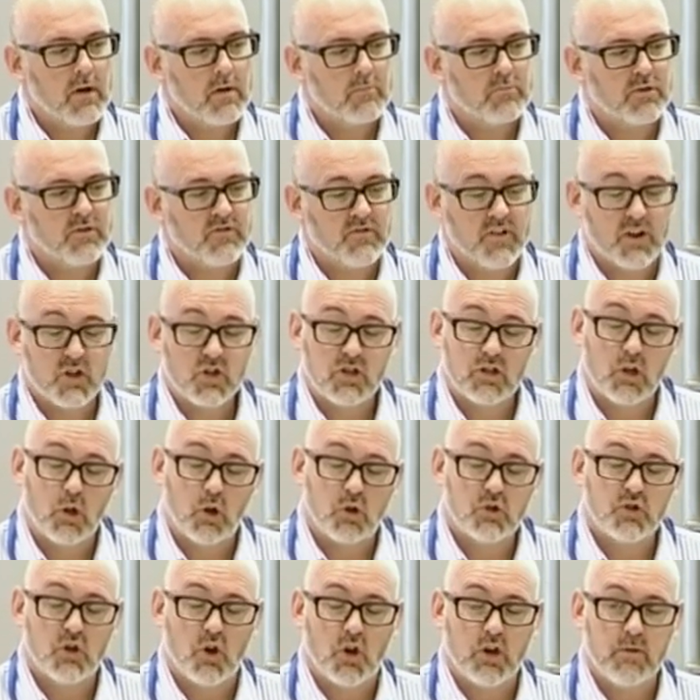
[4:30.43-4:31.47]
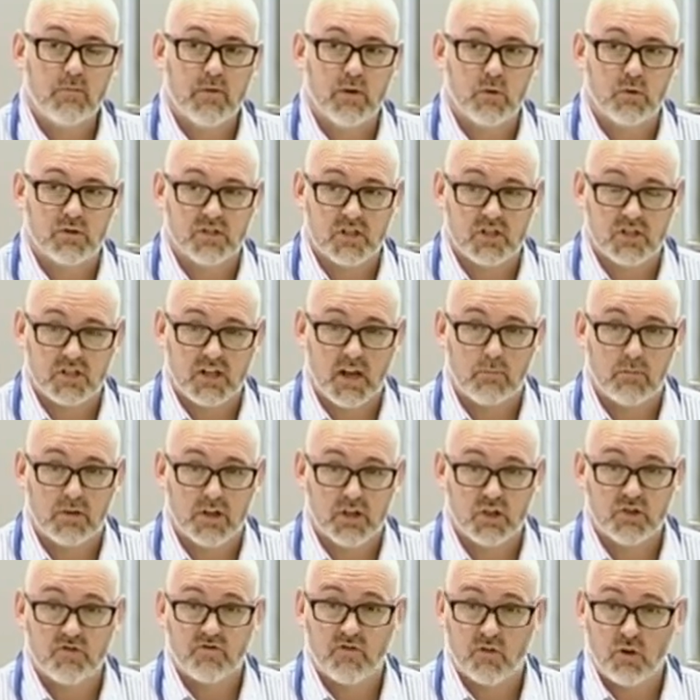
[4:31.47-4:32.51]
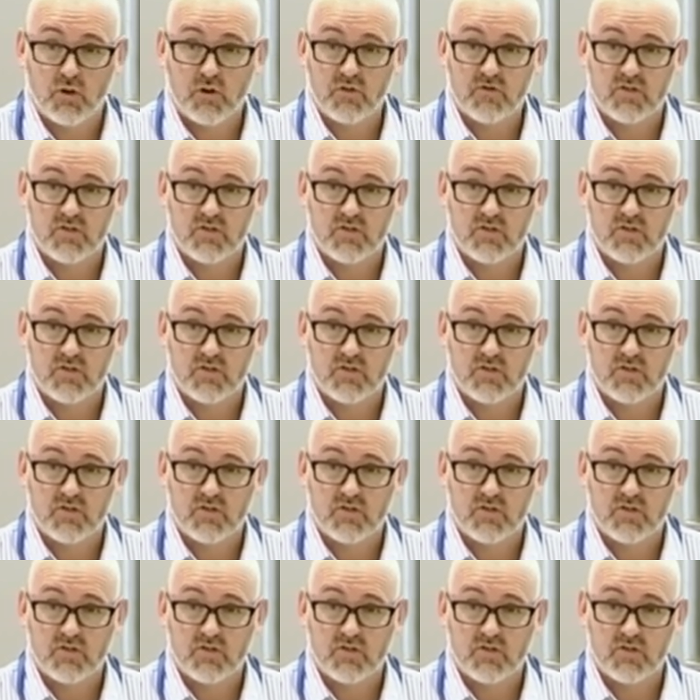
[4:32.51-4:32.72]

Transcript: professional autonomy was established for